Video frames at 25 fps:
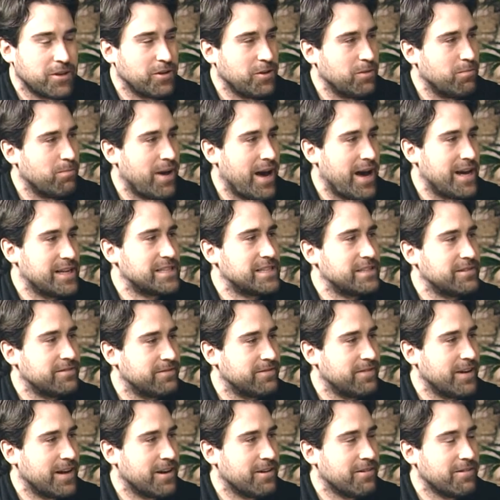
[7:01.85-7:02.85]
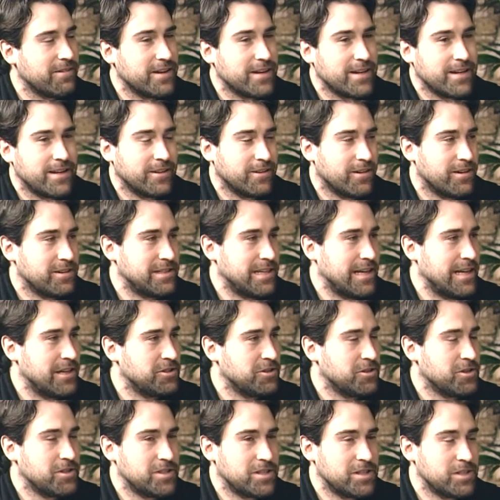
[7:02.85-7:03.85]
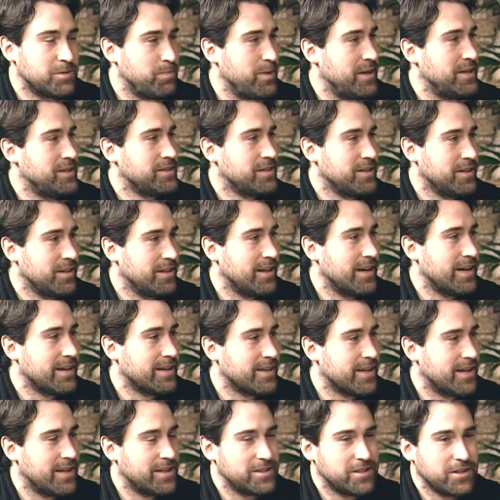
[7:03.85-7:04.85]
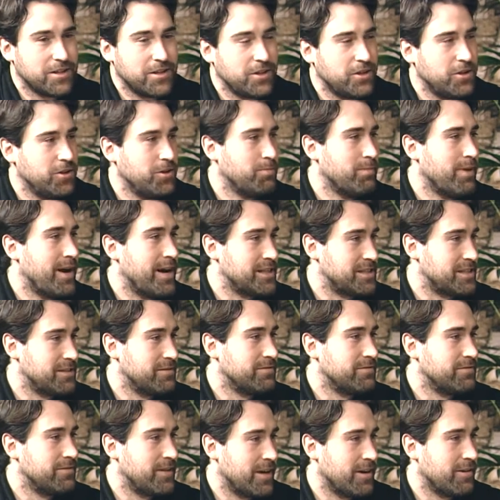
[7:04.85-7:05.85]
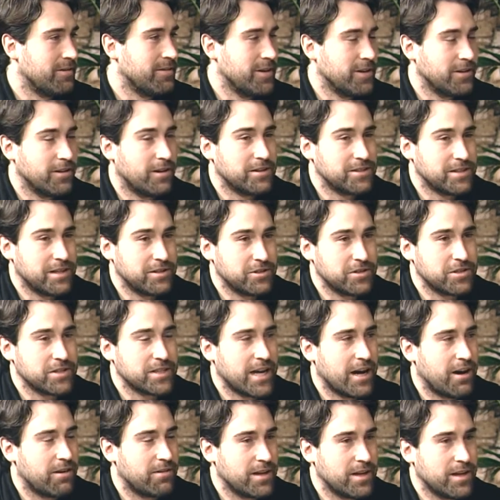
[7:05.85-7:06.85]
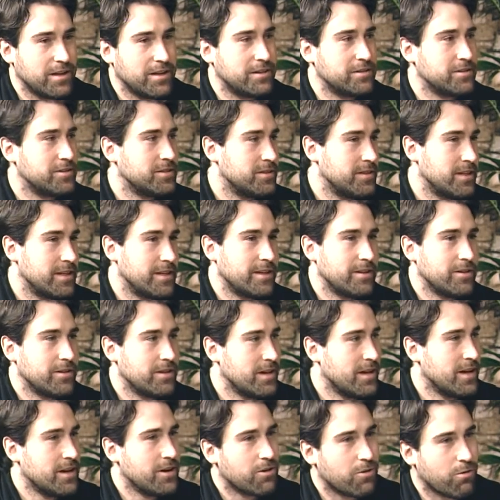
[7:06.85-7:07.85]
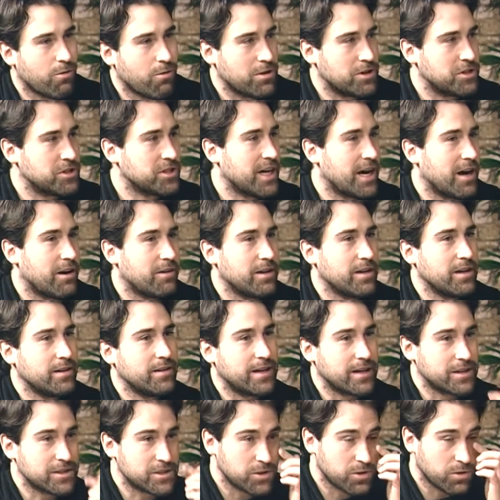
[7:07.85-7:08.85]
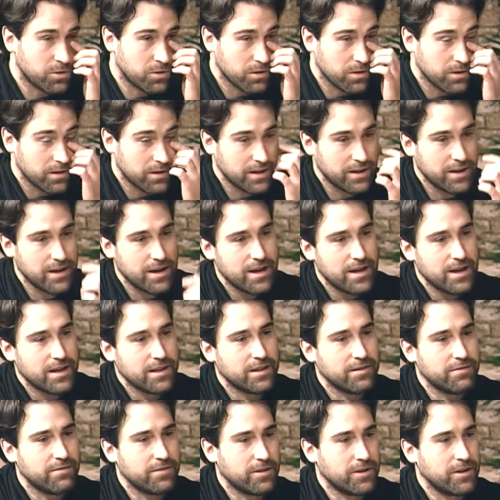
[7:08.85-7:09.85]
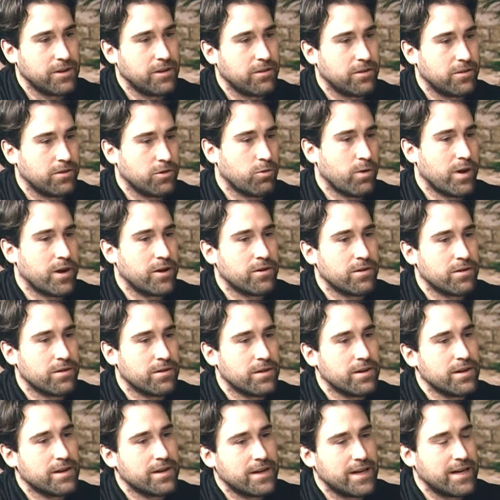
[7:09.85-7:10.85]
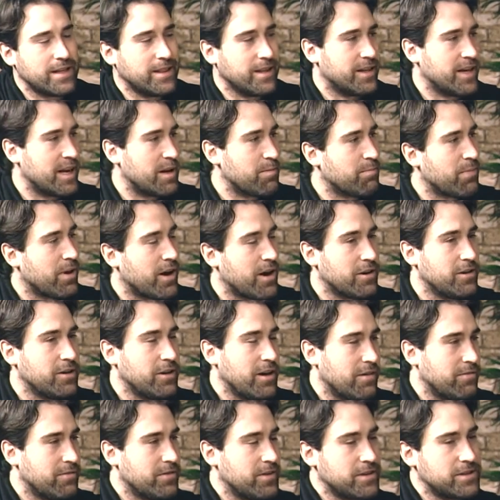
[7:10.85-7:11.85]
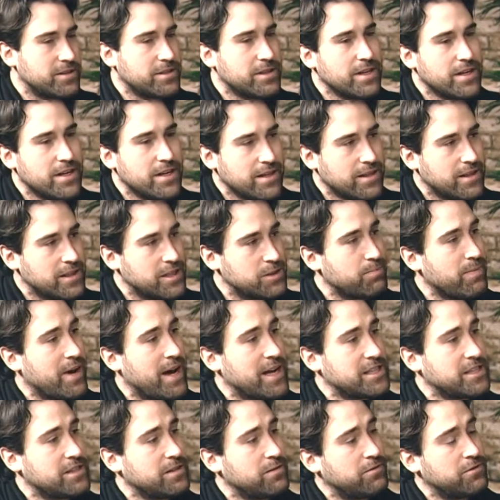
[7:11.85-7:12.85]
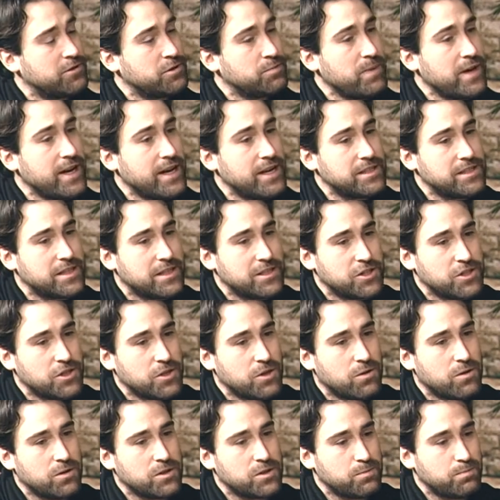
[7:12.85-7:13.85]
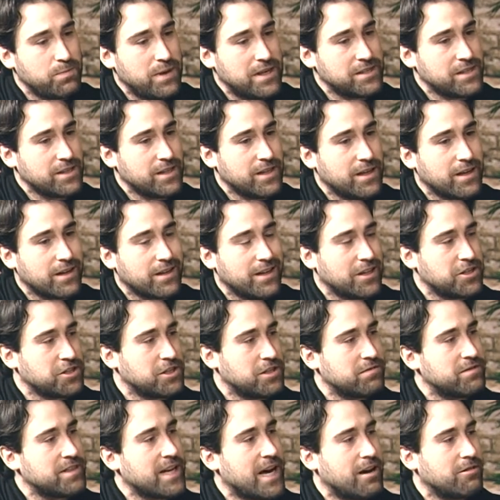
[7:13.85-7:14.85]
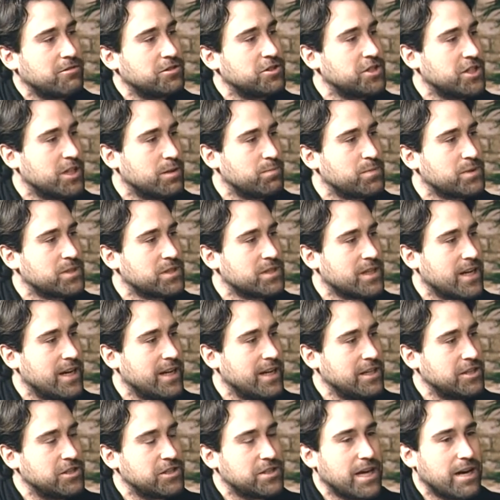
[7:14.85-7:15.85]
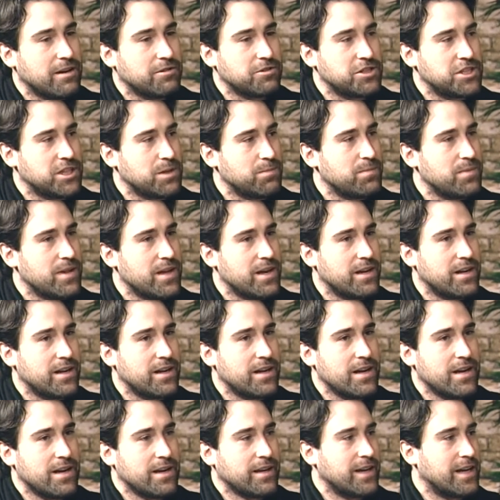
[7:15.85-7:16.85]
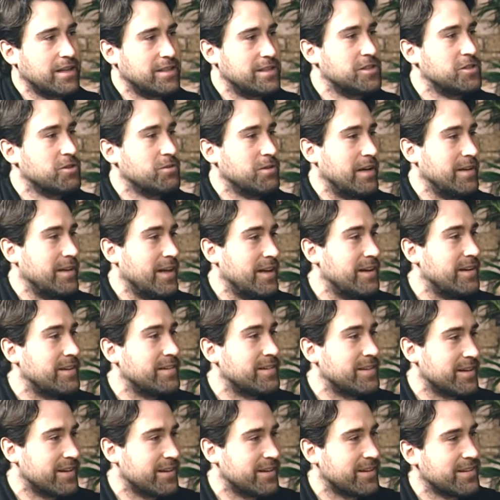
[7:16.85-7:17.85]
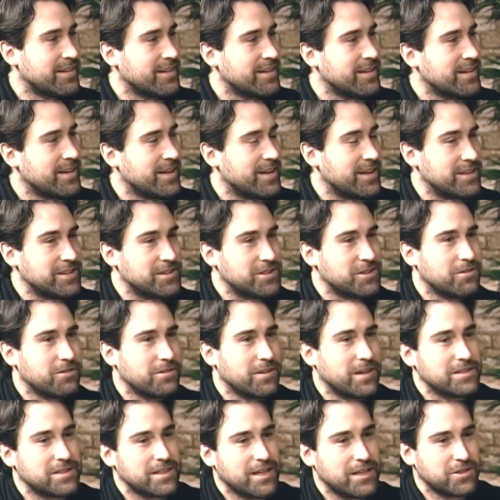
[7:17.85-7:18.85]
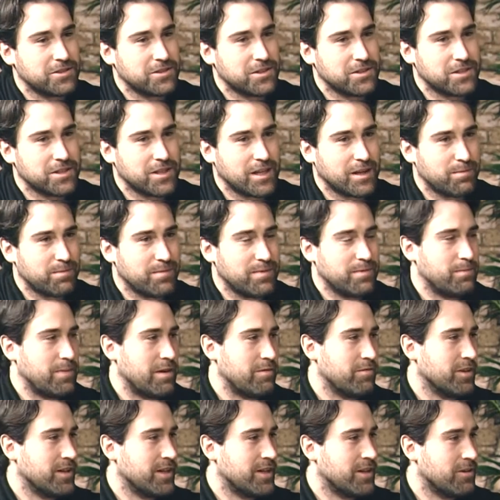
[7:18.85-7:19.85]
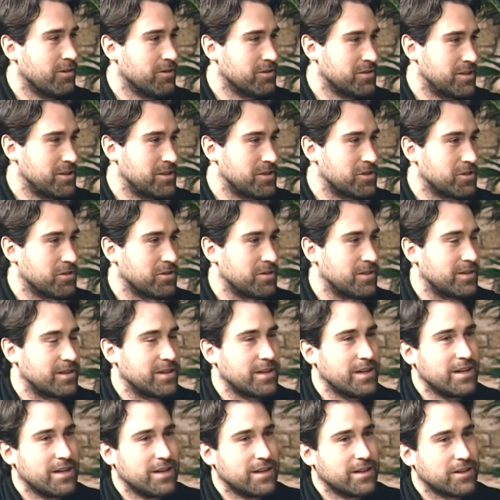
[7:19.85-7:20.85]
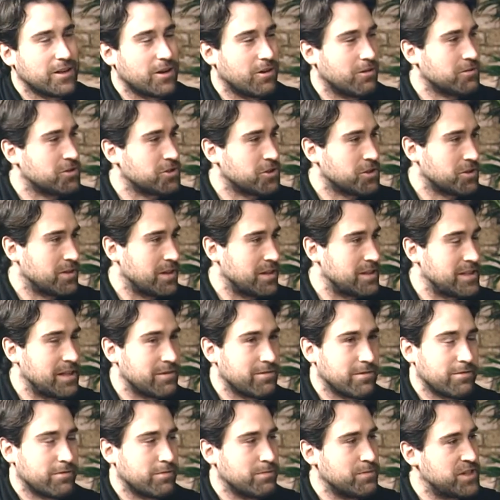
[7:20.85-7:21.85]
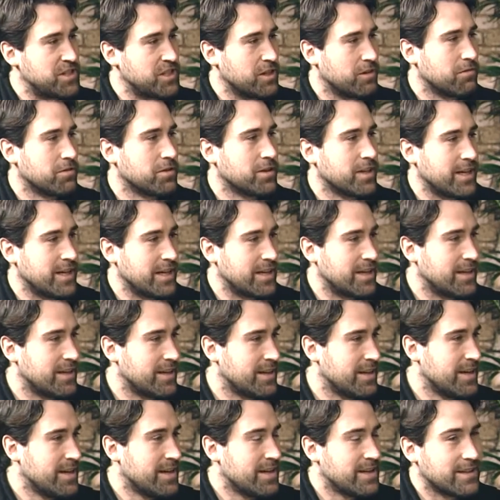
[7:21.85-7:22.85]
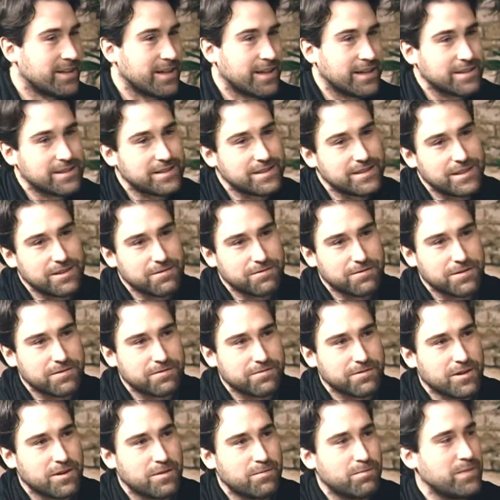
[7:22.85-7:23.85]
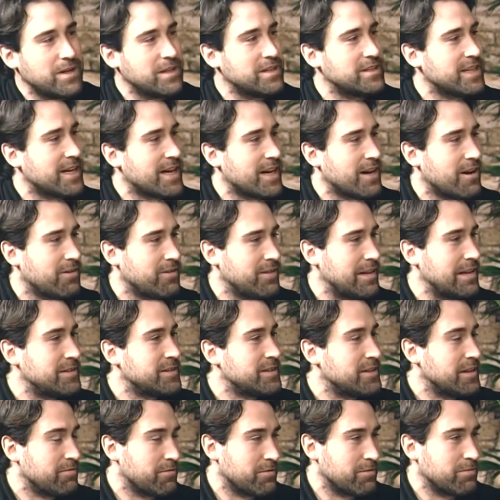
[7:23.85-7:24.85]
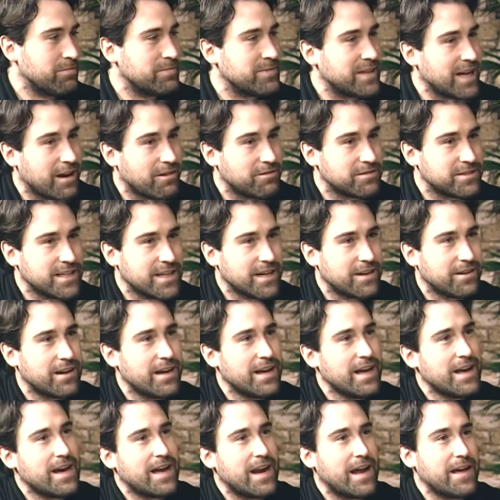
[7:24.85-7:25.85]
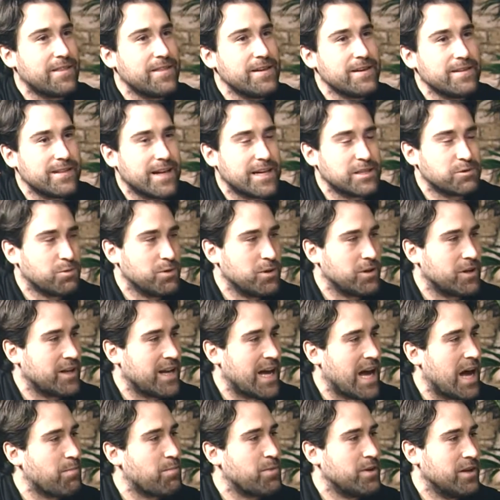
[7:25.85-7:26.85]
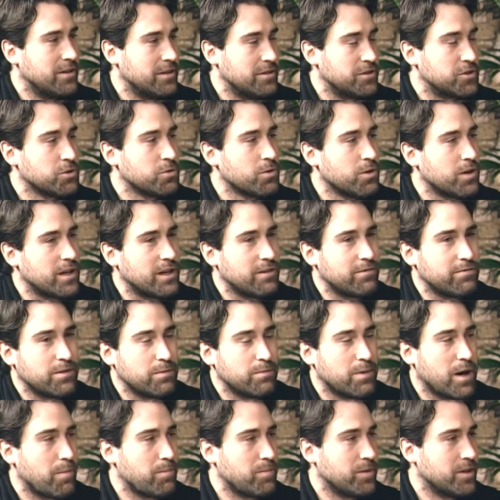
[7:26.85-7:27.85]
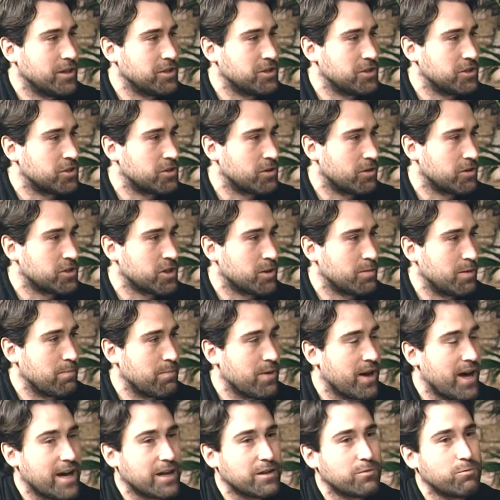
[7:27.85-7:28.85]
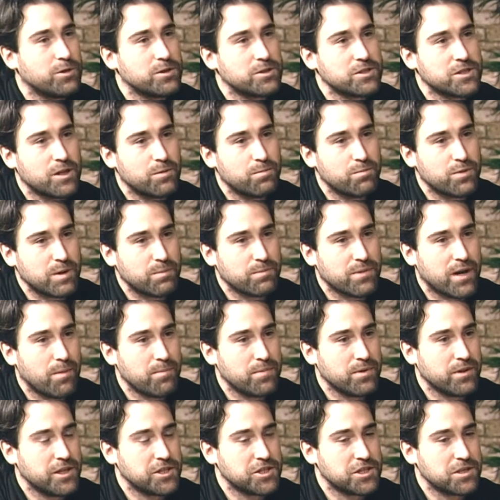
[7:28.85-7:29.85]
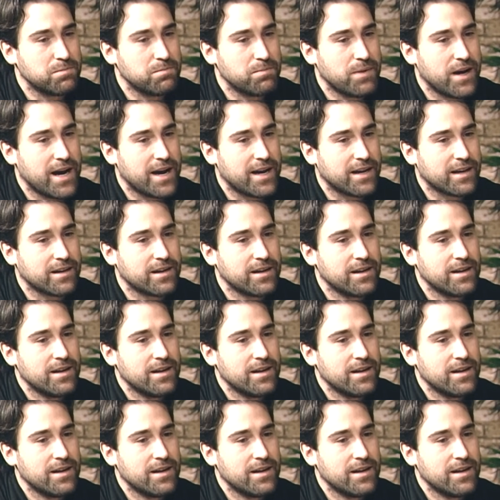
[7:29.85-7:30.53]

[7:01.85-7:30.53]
massive area, and Los Angeles is basically like that. It's a massive area. Los Angeles County into then Orange County next door, and the greater Inland Empire, and you have this massive space, and so it's basically a collection of townships, and each township then gets its own identity. And so Los Angeles, like Beverly Hills, is a certain culture that's different from Silver Lake, that's different from Midtown, that's different from downtown. And I think that's what could happen in Detroit if the population starts coming back. What's going to bring population back,